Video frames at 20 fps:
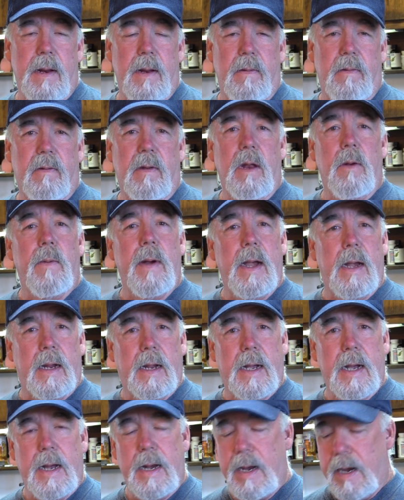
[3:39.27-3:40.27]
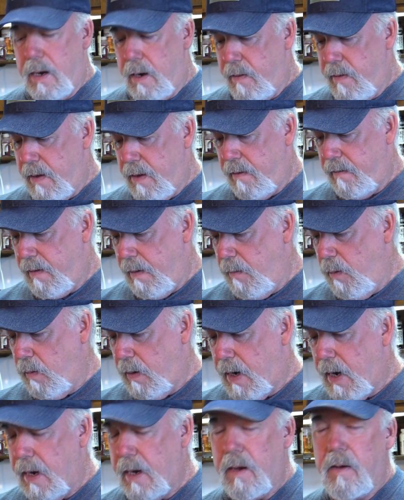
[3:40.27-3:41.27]
minutes, getting ready to cut into this. I'm going
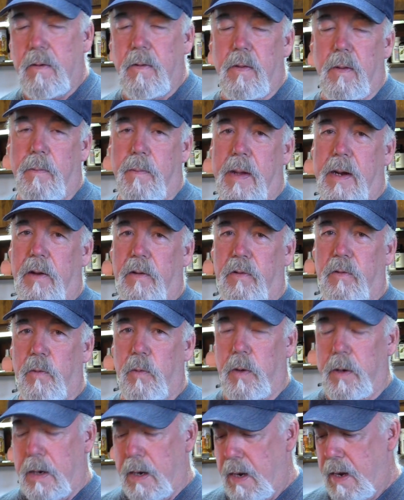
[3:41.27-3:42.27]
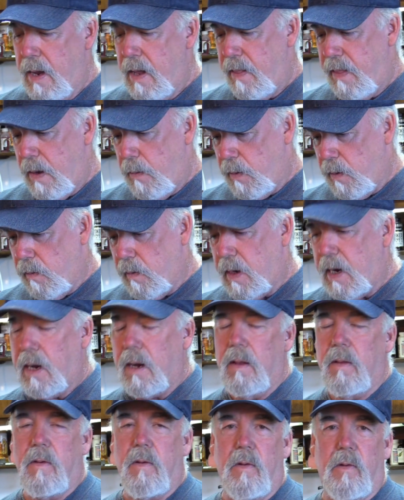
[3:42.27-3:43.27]
to cut into the biggest one. Then we're going to
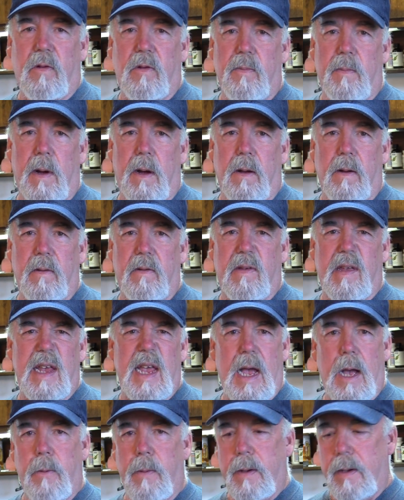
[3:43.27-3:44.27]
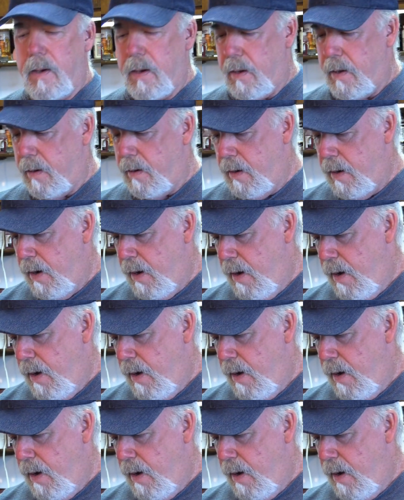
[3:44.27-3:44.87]
cut into the smallest, see how we did.